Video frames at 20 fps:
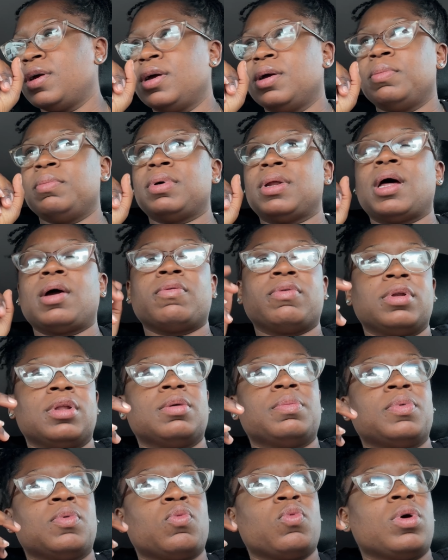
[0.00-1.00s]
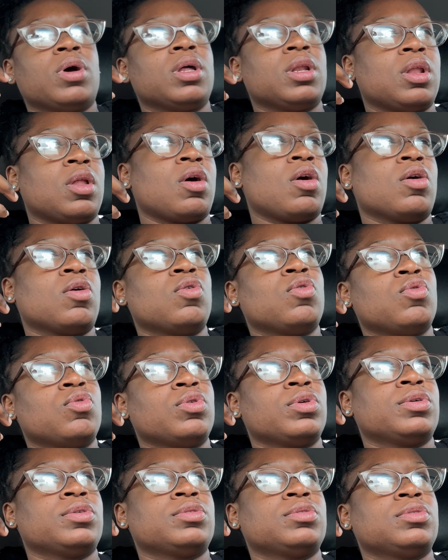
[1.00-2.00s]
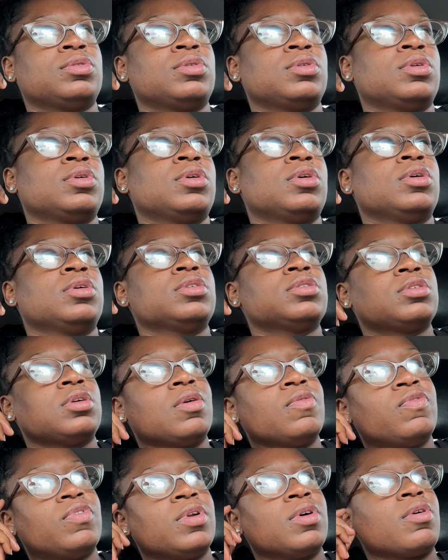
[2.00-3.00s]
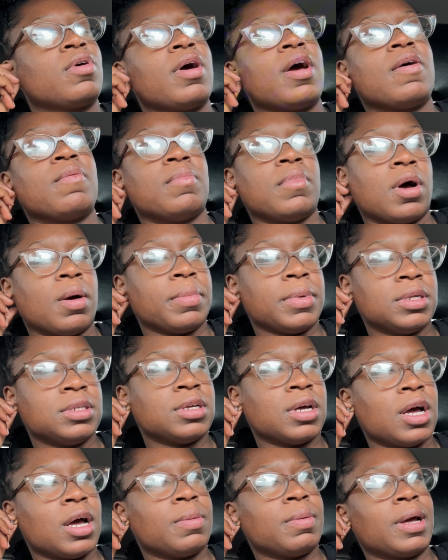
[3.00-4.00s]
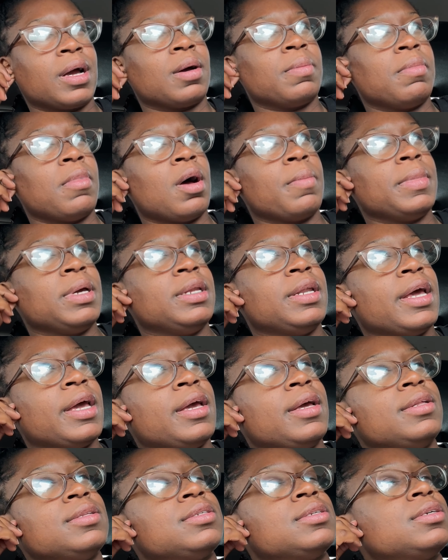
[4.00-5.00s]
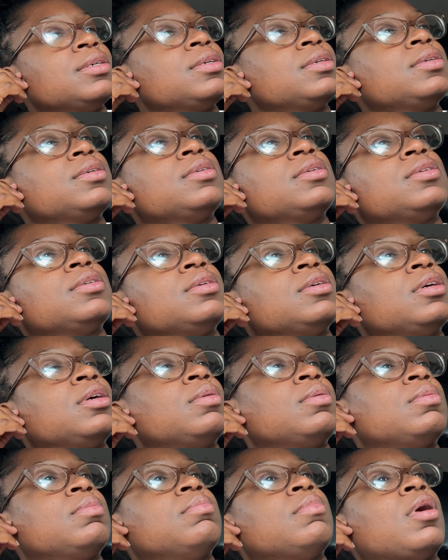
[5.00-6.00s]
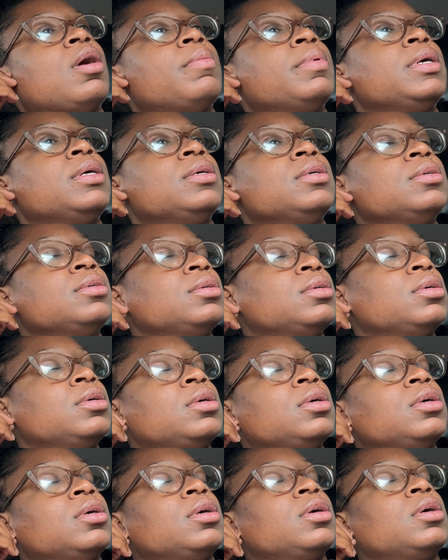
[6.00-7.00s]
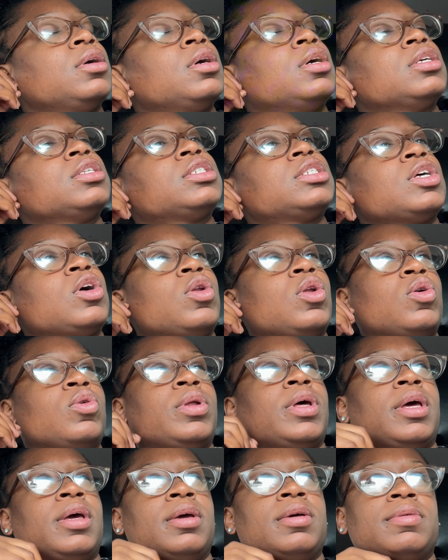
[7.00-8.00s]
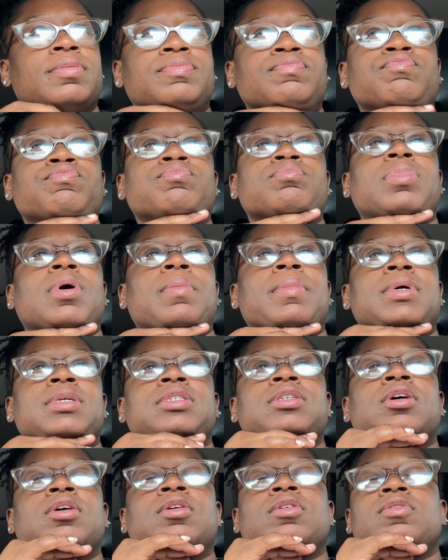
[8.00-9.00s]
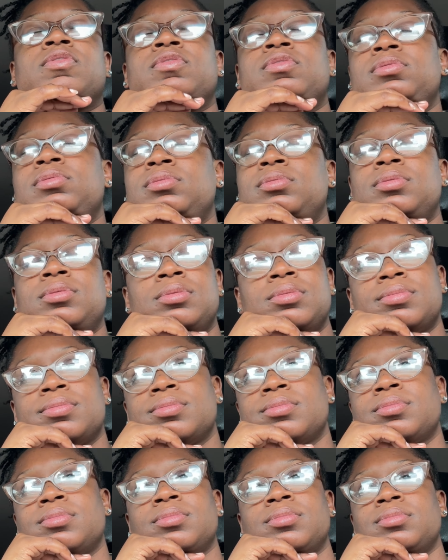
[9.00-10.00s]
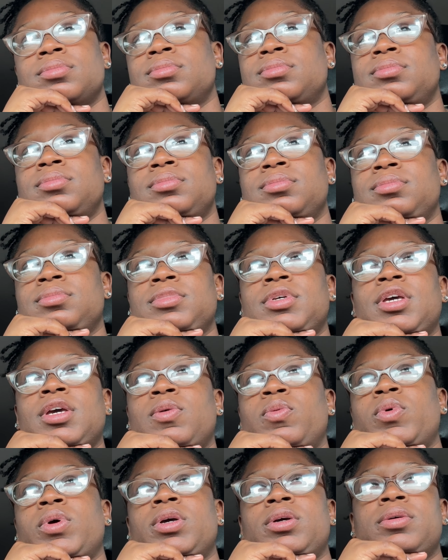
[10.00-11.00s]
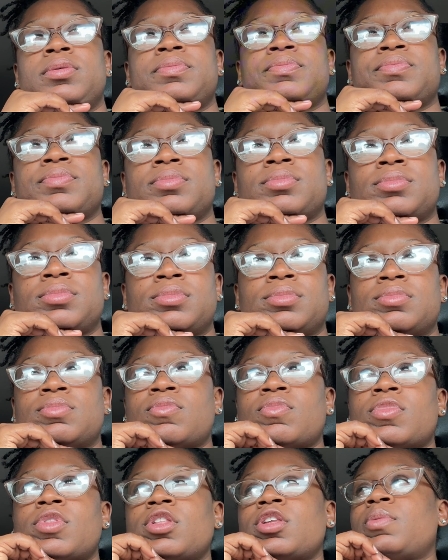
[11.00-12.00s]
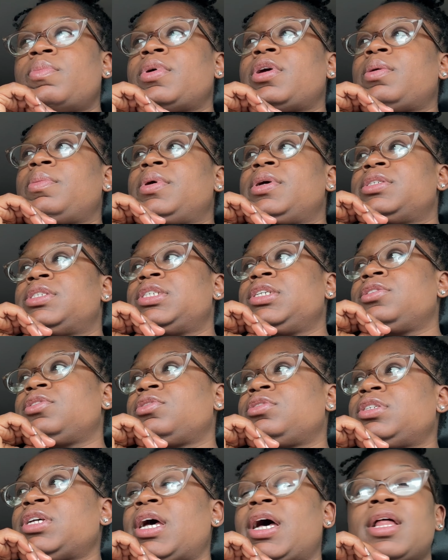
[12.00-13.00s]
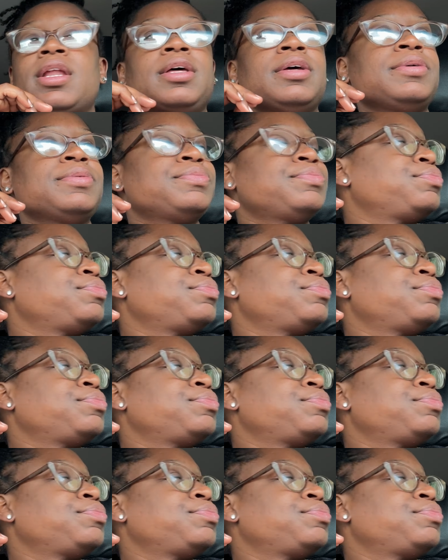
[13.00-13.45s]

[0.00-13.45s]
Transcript: But I really been wanting Longhorn. So I'm finna go have mommy time, like a mommy date. Mommy, a solo date by myself. Mm, mm, mm, can't wait. I'm gonna get me a Caesar salad.